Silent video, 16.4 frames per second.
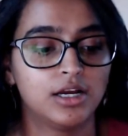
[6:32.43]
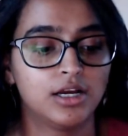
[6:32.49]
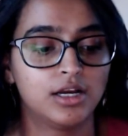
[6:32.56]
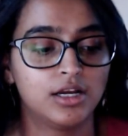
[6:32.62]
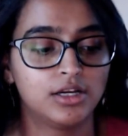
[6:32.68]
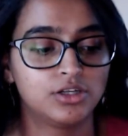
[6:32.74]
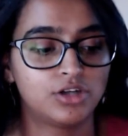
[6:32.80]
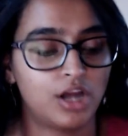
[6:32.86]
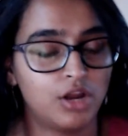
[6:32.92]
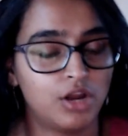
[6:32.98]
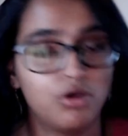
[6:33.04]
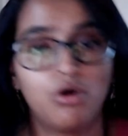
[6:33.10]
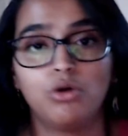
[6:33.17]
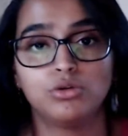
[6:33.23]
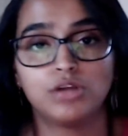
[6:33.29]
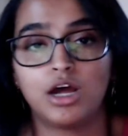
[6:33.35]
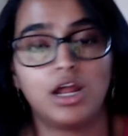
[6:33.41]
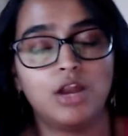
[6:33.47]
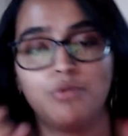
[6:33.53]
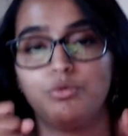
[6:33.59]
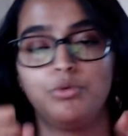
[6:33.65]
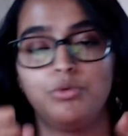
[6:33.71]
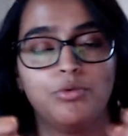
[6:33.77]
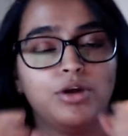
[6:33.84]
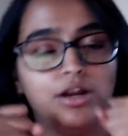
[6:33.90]
try to hold on.
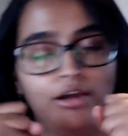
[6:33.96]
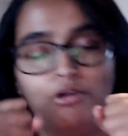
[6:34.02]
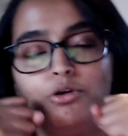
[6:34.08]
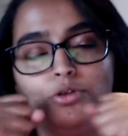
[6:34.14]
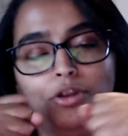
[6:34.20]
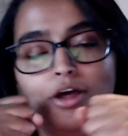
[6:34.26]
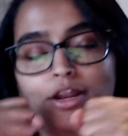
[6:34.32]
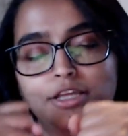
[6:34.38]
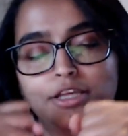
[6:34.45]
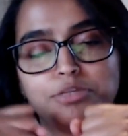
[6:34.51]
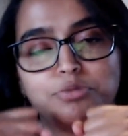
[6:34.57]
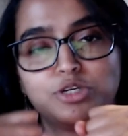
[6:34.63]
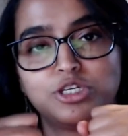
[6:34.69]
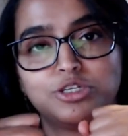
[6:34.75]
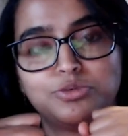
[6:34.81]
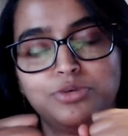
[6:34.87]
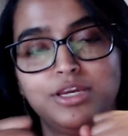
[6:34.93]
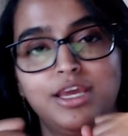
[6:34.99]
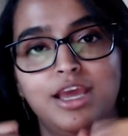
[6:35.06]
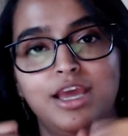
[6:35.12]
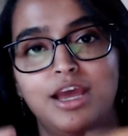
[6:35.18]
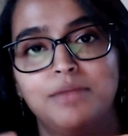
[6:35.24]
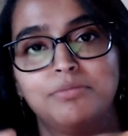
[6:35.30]
We want to hold on as much as we can,